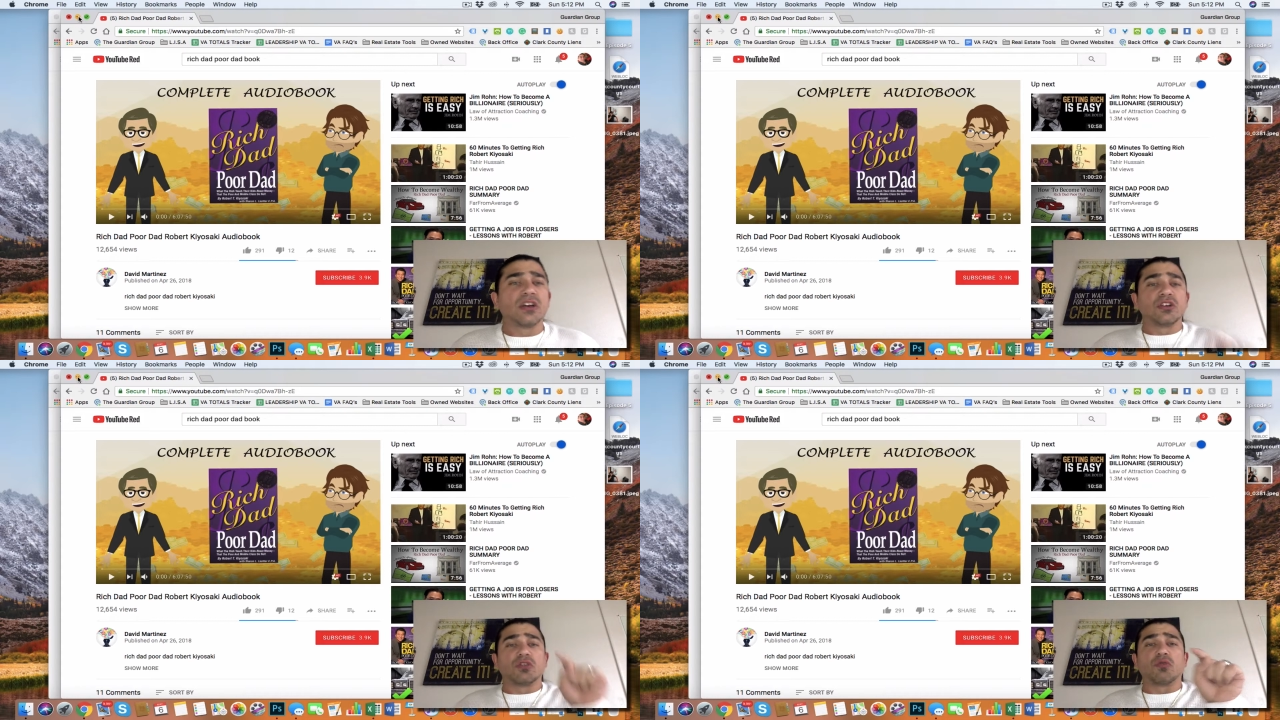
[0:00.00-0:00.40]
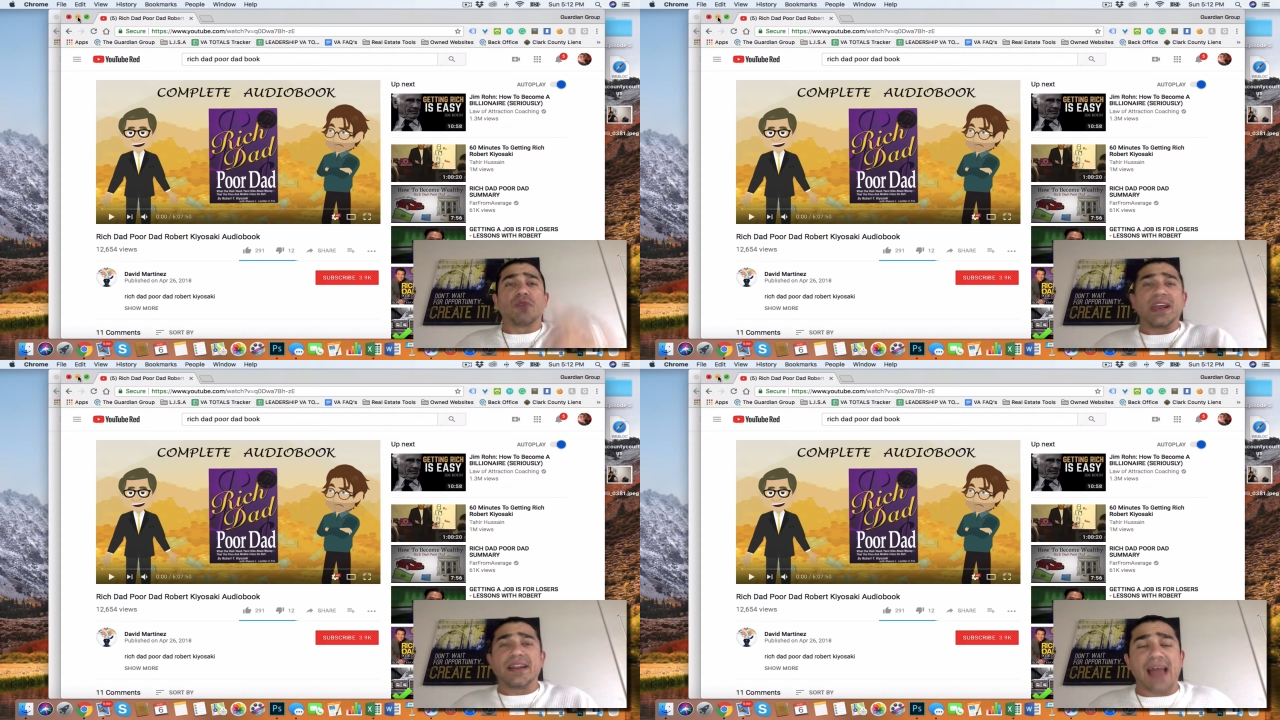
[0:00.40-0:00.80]
So
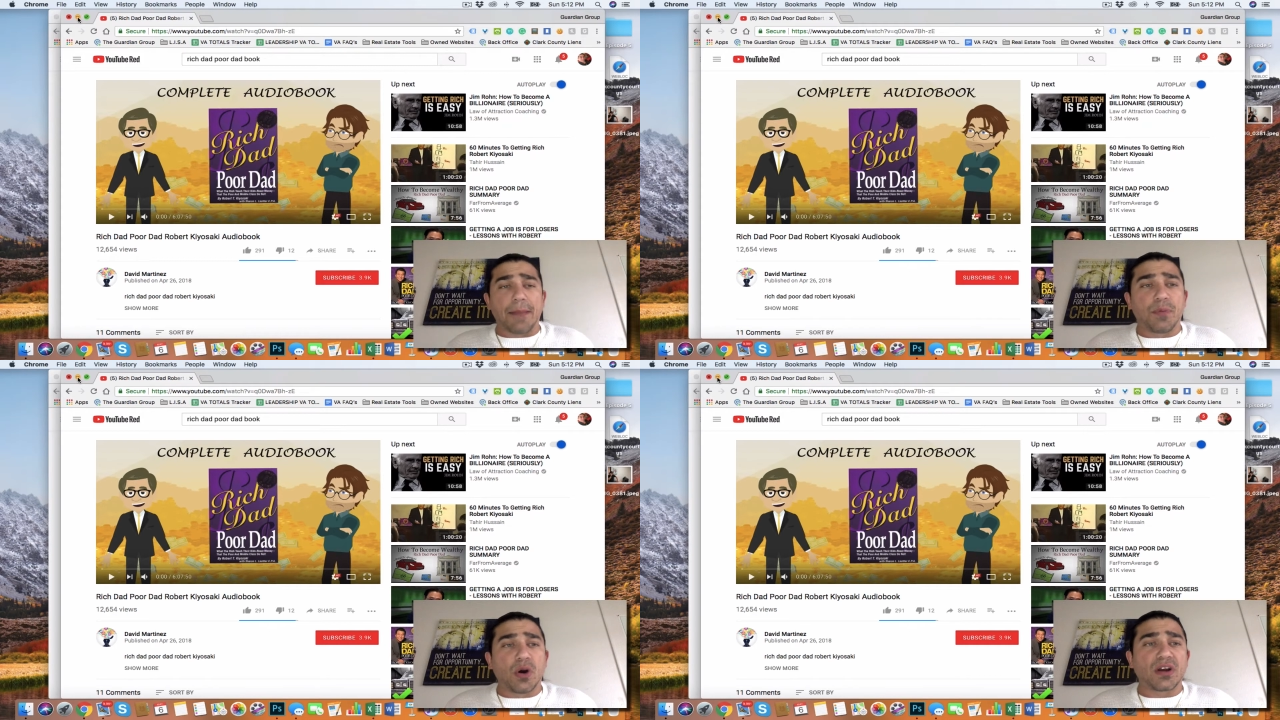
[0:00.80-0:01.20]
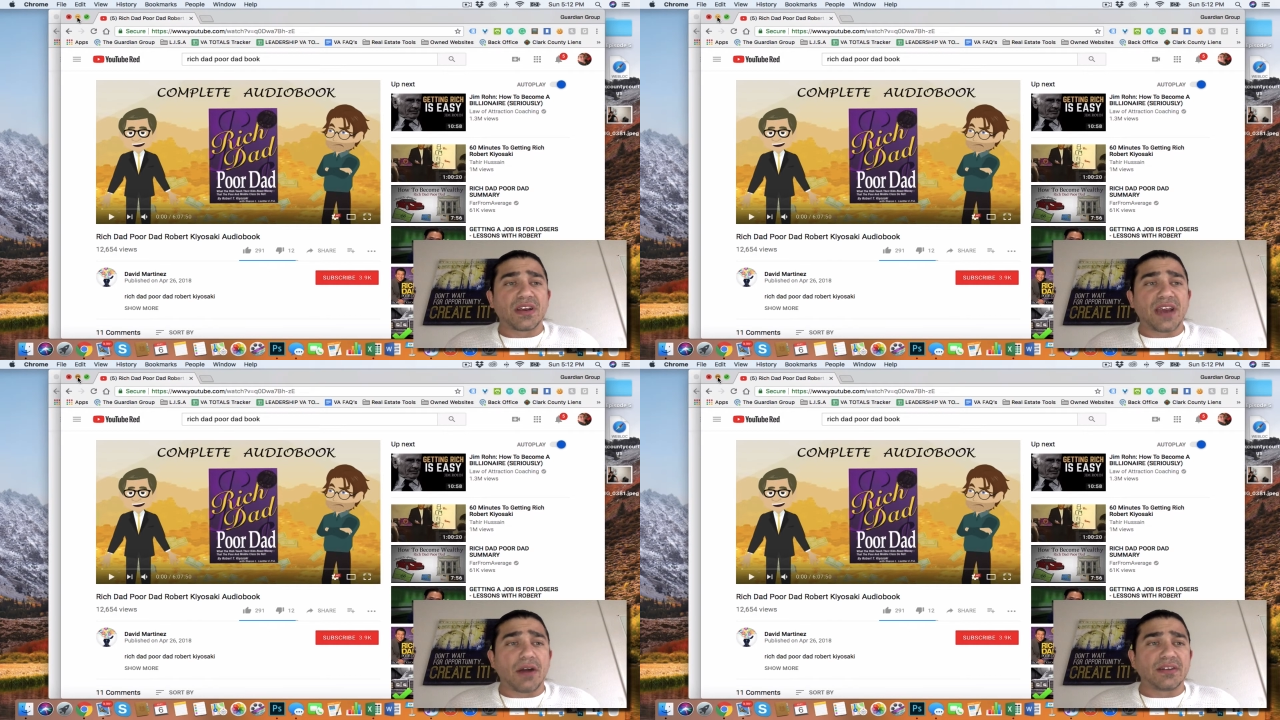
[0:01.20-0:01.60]
read that book,
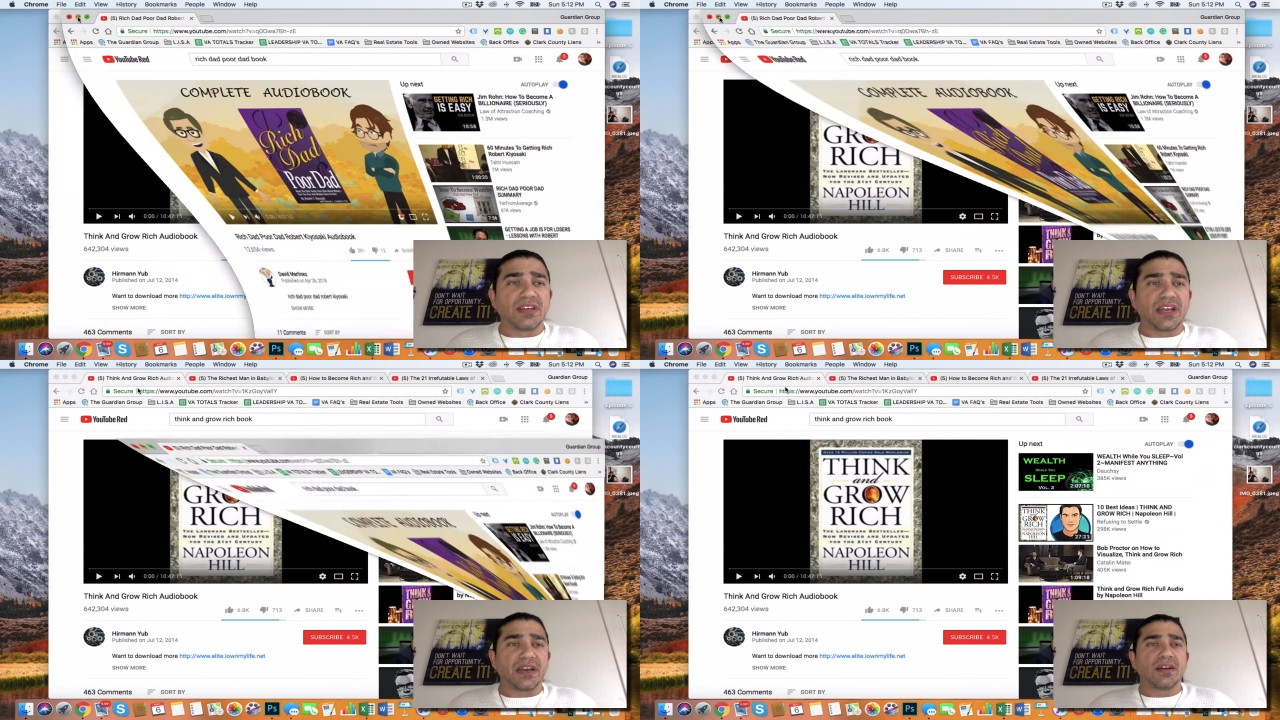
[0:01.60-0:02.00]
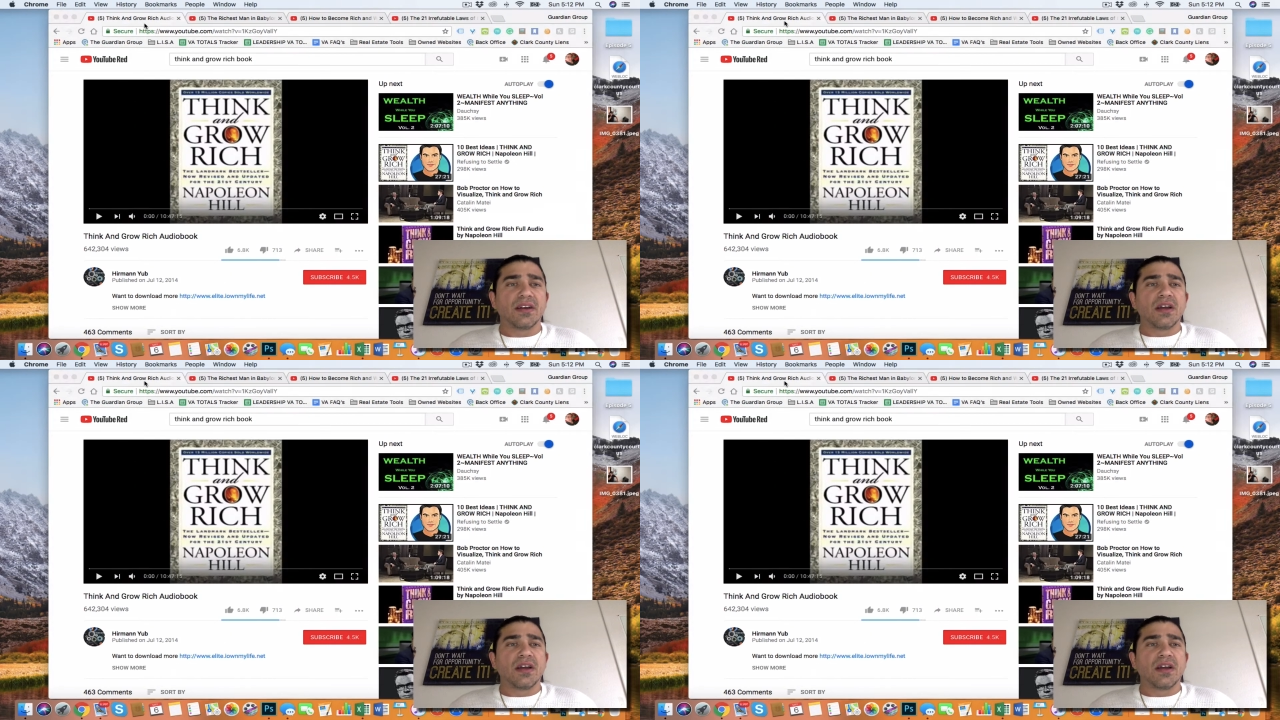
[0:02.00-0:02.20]
guaranteed.